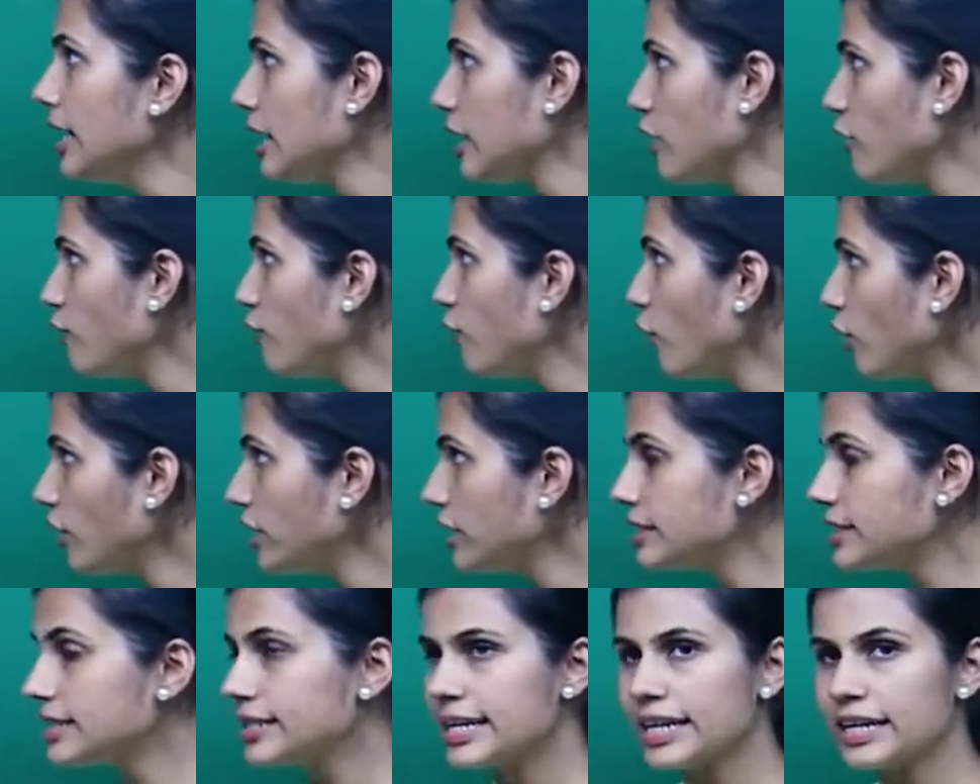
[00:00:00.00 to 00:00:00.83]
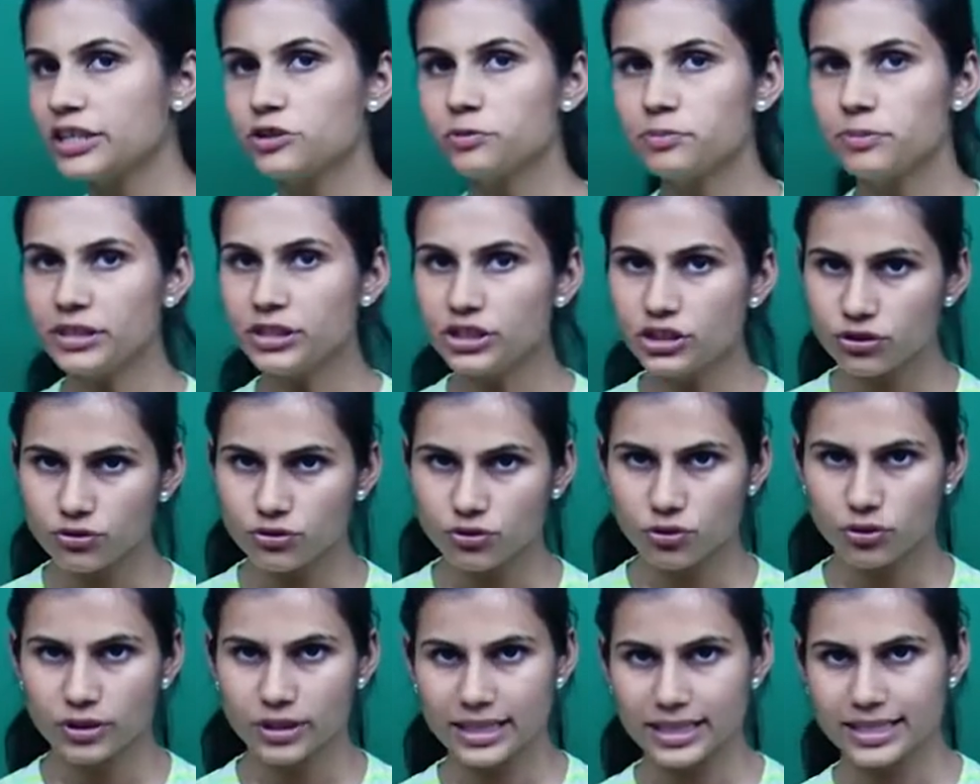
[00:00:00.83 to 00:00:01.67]
Now for a statement you
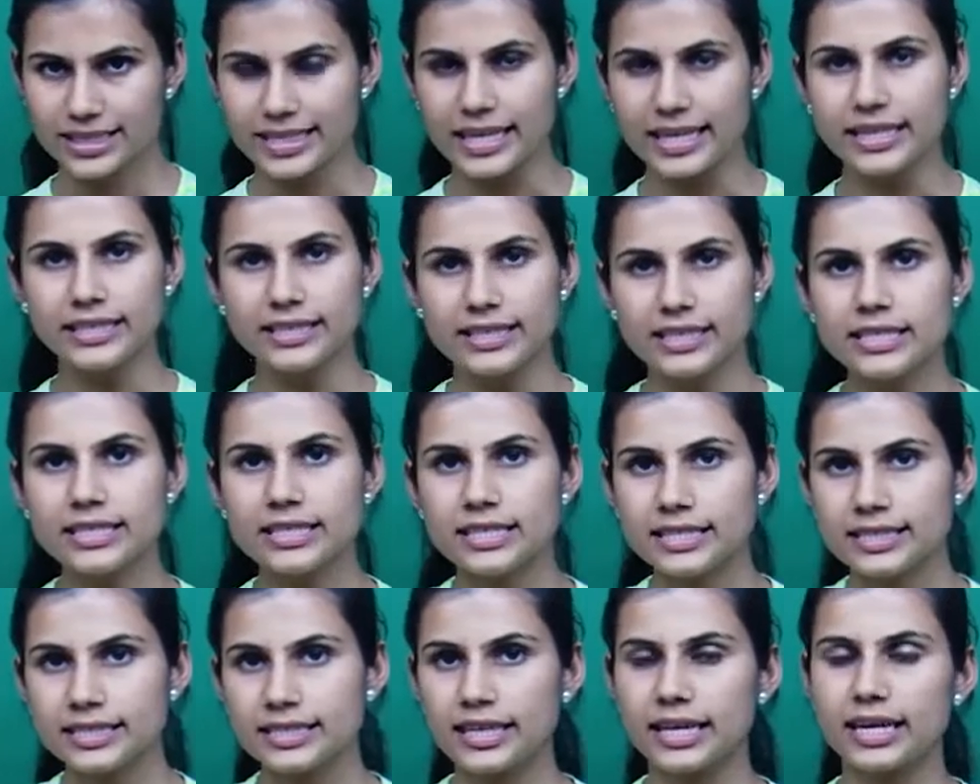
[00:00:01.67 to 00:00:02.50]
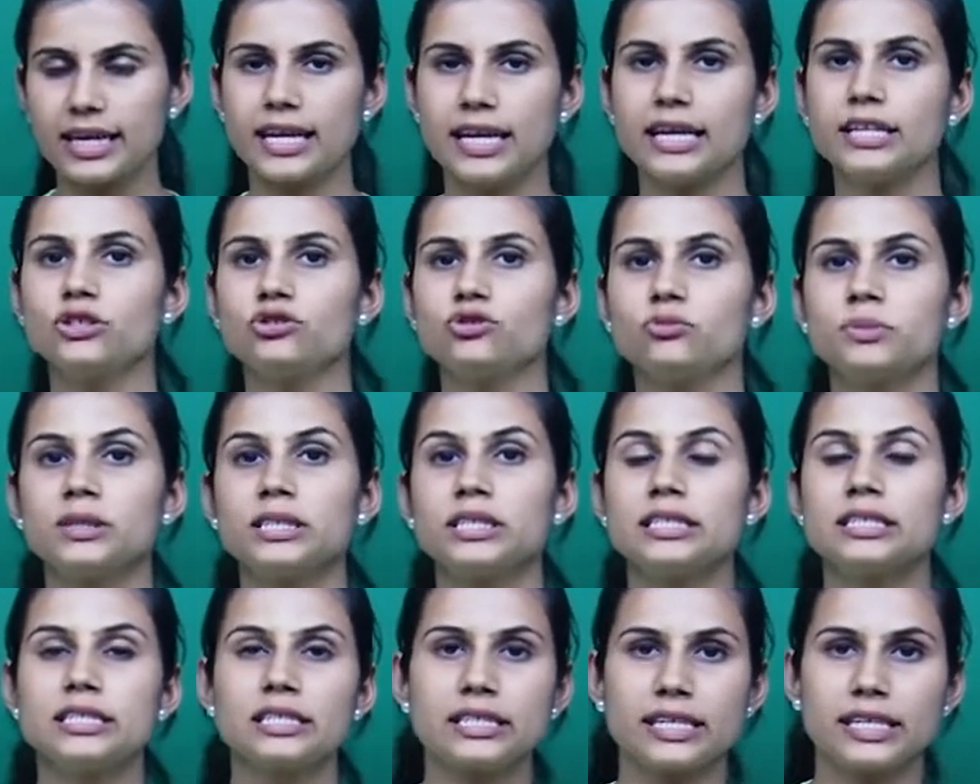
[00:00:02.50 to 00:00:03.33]
know that a sentence is declared to
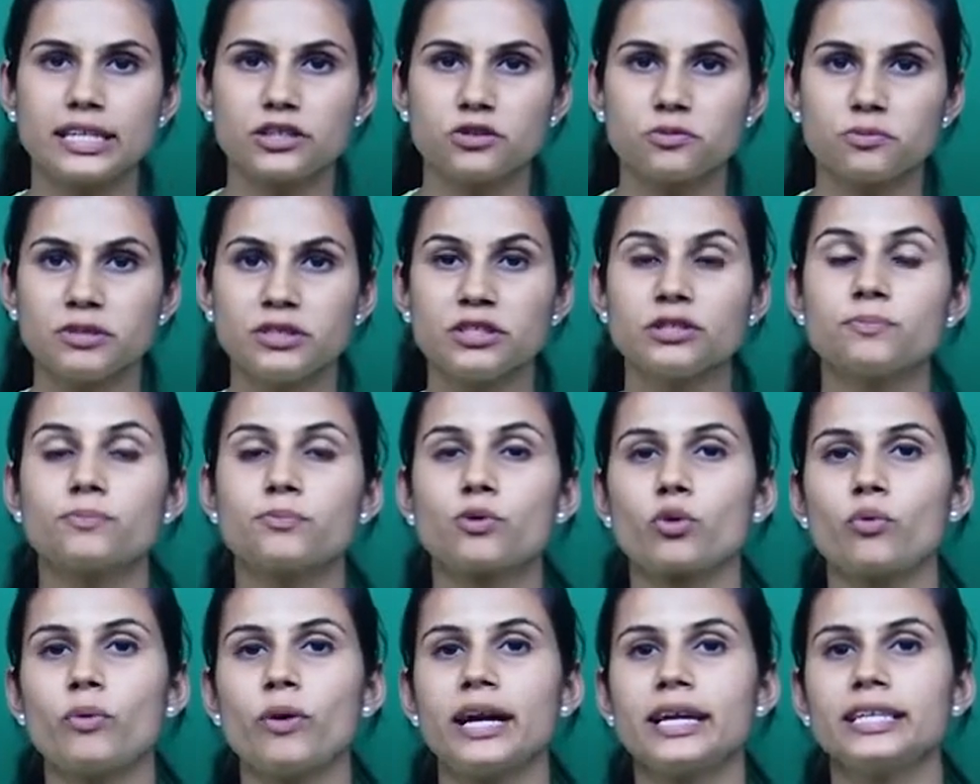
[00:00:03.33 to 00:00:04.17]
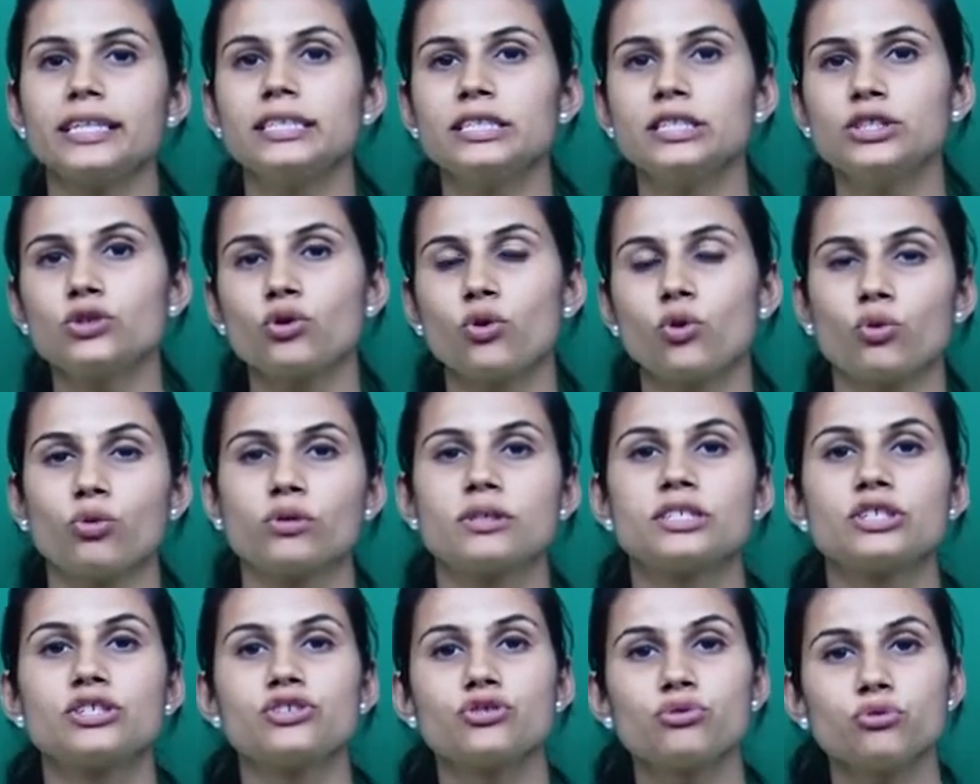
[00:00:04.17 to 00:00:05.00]
be a statement provided it
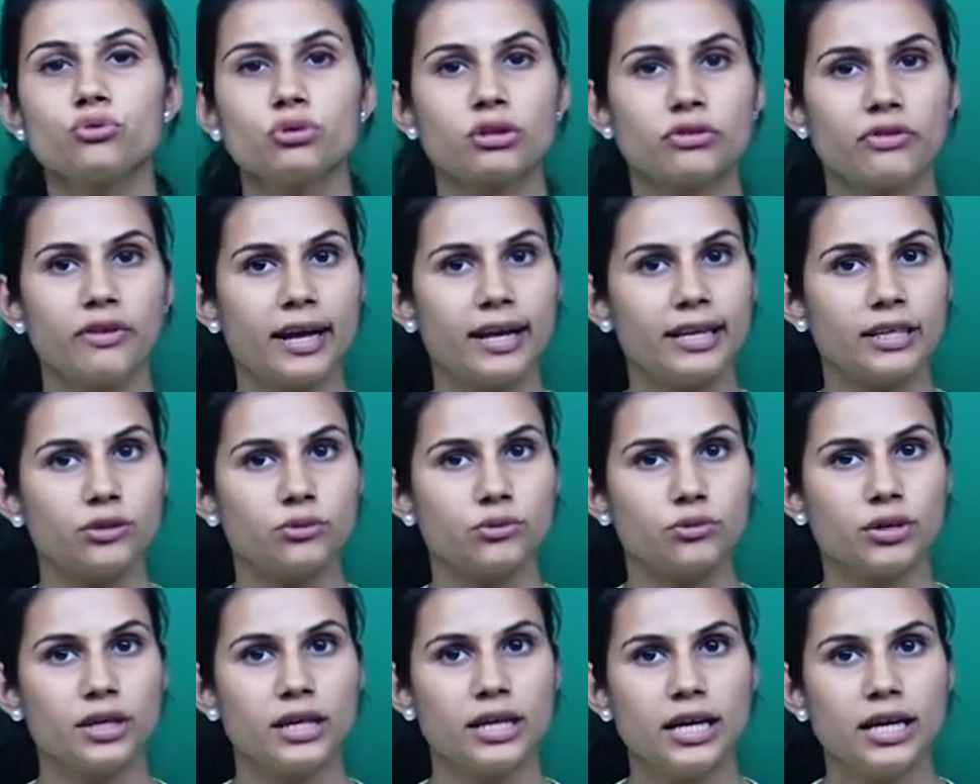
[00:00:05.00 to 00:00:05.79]
holds a truth value.